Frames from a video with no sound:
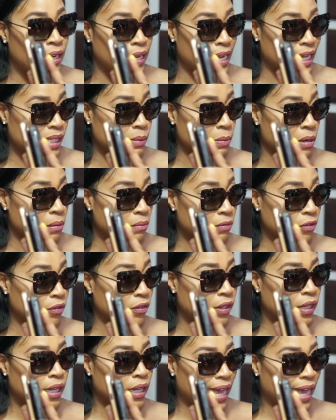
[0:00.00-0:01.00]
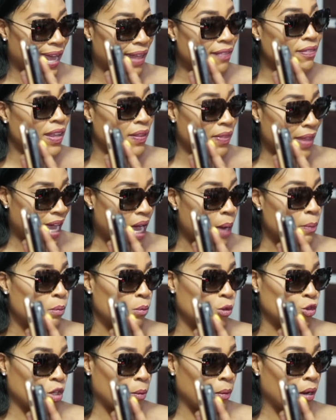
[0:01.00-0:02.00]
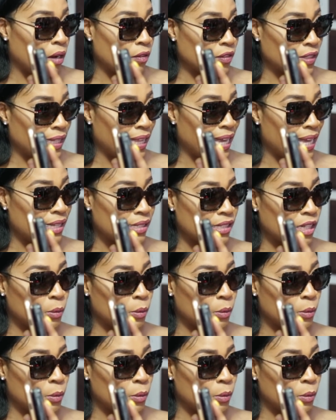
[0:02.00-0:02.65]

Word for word: next month, and then the album will drop after that.